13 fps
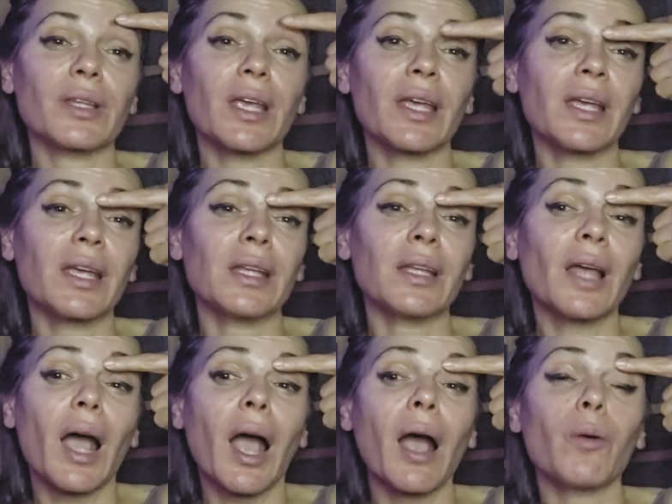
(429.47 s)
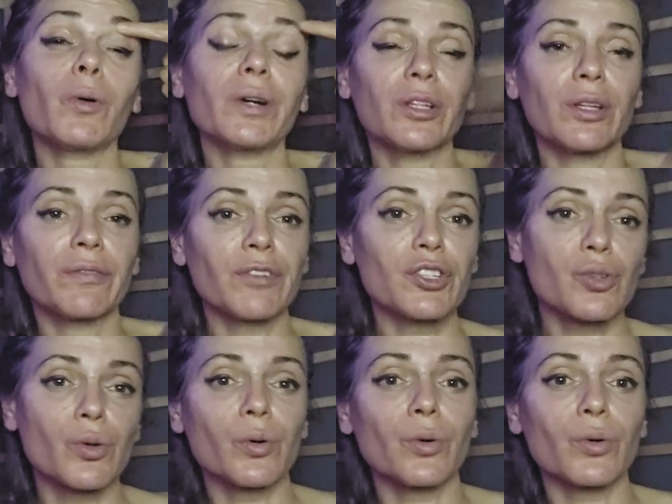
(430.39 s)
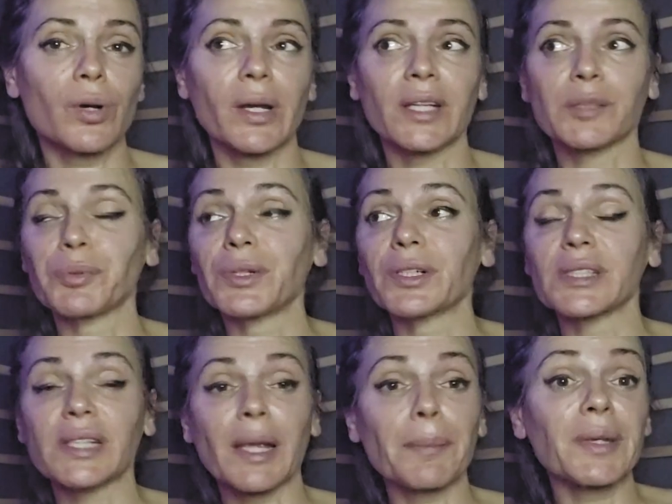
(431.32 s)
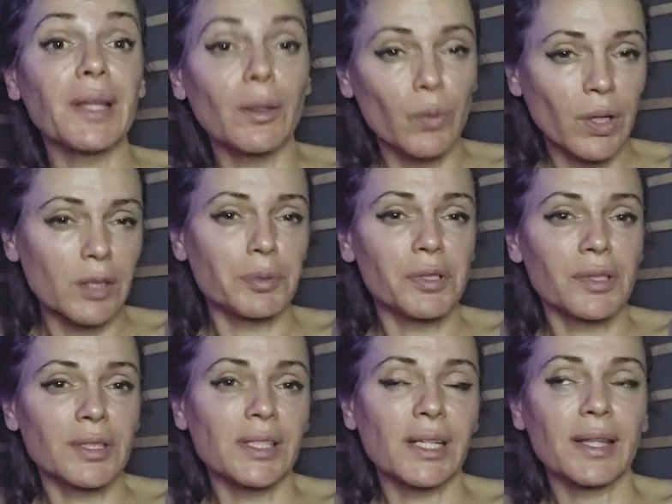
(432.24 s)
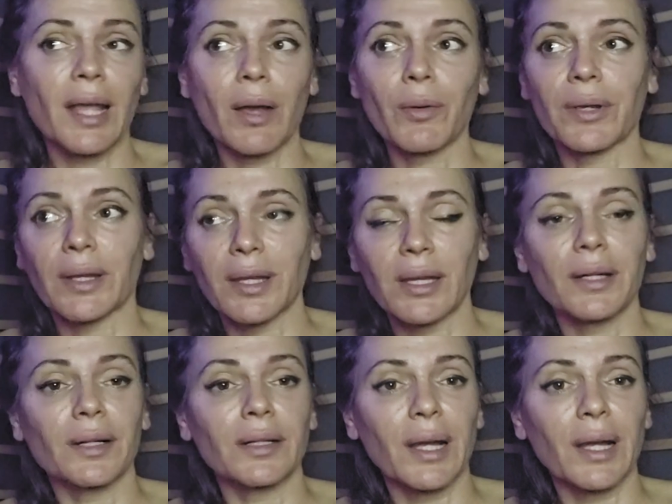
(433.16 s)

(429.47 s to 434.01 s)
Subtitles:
and our individual experience can be that we experience it now and here,